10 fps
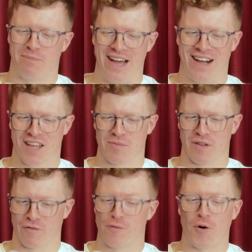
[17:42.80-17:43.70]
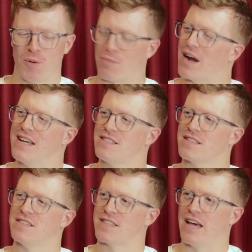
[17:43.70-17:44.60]
My argument for Braids
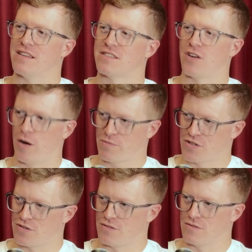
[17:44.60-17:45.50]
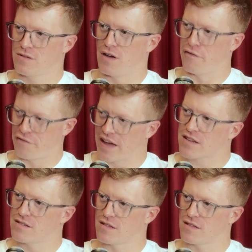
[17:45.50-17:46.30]
is that it's an optional effect.